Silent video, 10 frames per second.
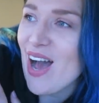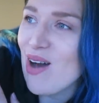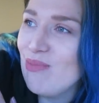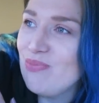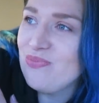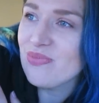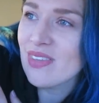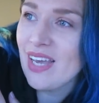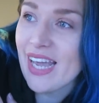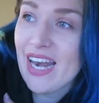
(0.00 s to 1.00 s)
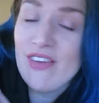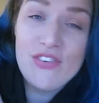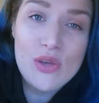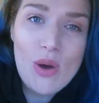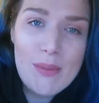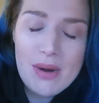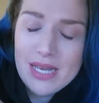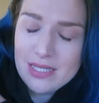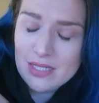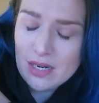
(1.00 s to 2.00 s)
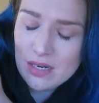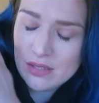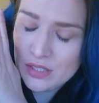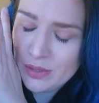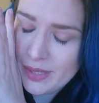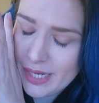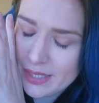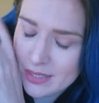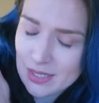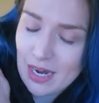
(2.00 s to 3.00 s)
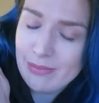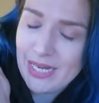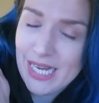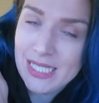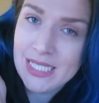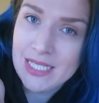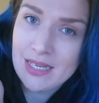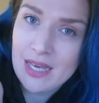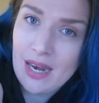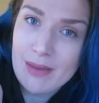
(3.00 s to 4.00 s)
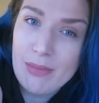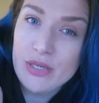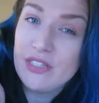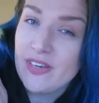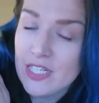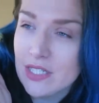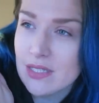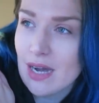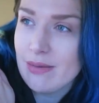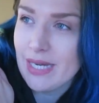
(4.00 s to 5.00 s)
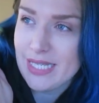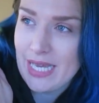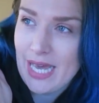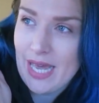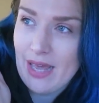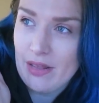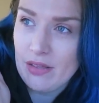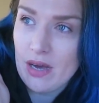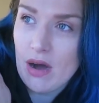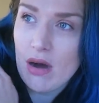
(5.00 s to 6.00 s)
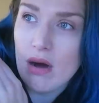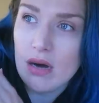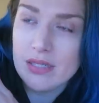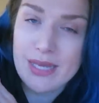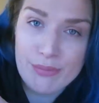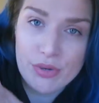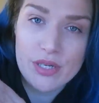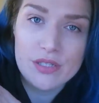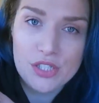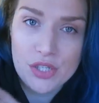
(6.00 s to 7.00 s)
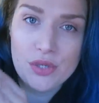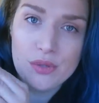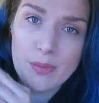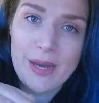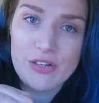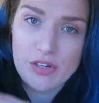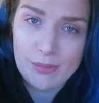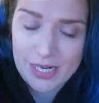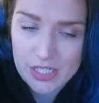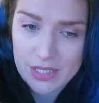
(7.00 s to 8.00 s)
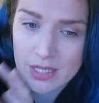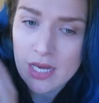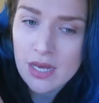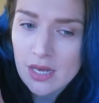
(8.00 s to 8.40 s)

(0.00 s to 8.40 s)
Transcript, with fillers: Um, again, if you, I might start doing Skype dates like motivation Skype dates here that are separate to the Patreon pledges.